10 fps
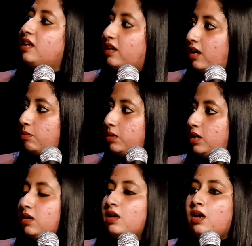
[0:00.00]
they can be,
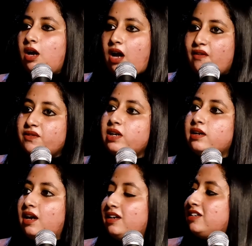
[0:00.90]

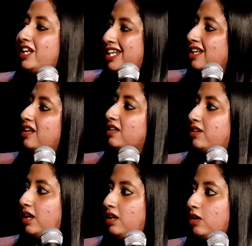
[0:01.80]
avangalukana technical
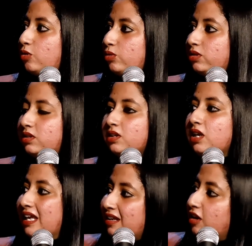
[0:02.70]
training kuduthu
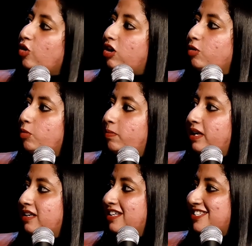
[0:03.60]
in an
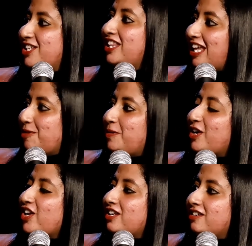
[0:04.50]
automobile industry they'll be
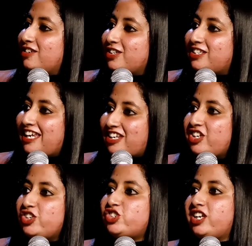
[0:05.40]
an
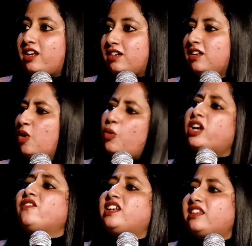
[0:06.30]
technician,
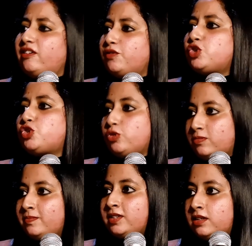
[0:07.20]
whatever they wish to.
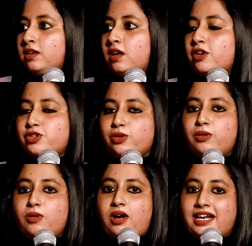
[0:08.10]

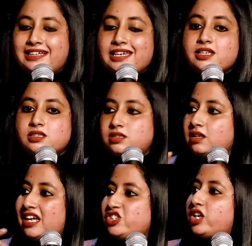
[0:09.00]
So at least
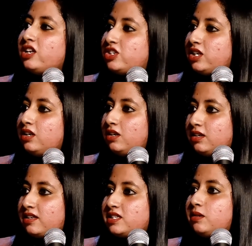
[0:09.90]
education
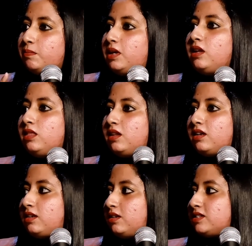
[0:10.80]
doesn't mean
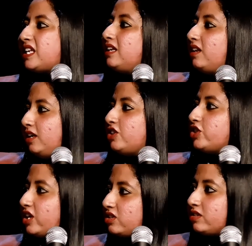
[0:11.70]
that skill and
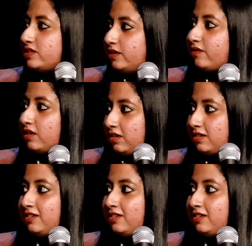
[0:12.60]
education is different.